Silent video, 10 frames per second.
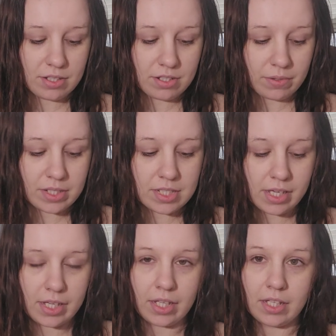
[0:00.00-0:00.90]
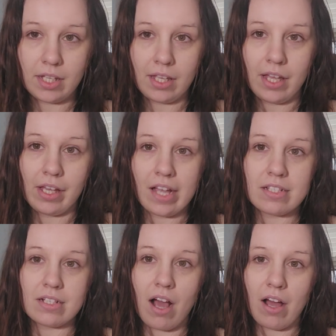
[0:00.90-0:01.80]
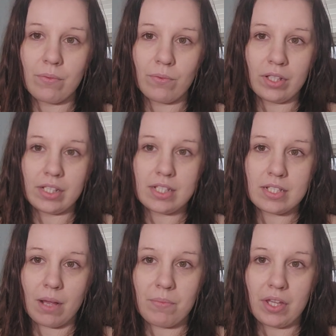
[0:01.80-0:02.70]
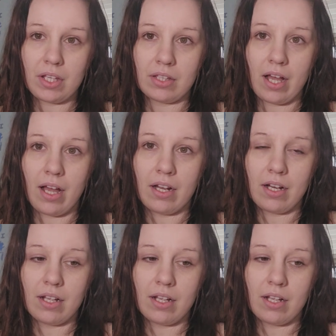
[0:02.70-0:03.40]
So it's like, it's not really something that